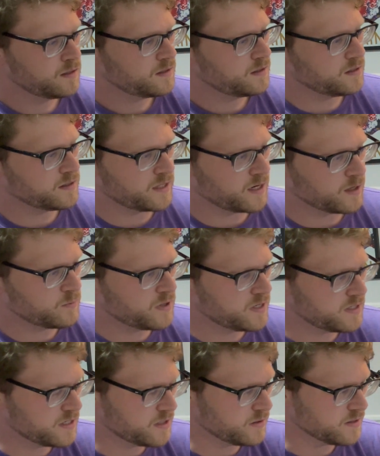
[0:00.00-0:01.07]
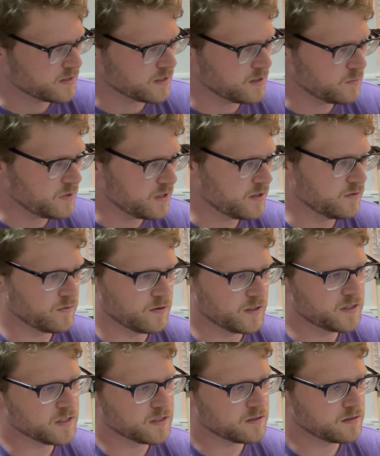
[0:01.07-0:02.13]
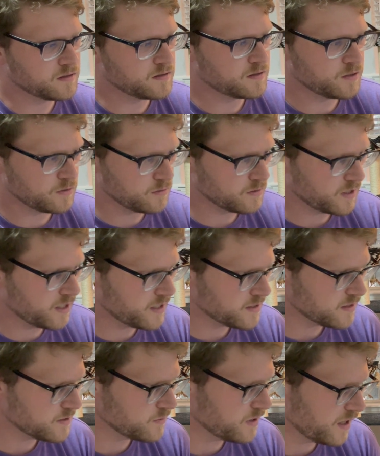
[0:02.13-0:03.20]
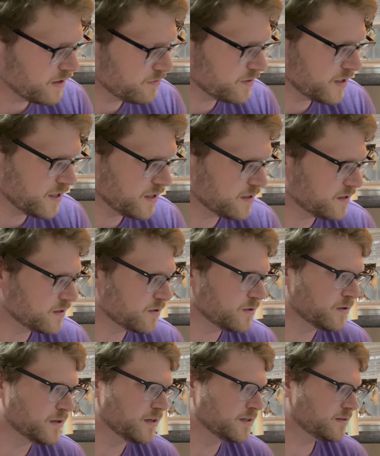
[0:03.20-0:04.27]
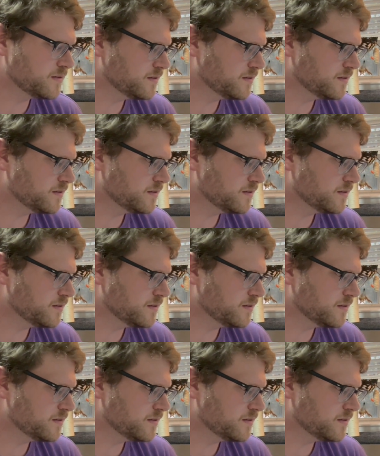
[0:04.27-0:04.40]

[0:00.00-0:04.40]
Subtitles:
and that arpeggio is going to be for just 2 lines that we have leading into the chorus.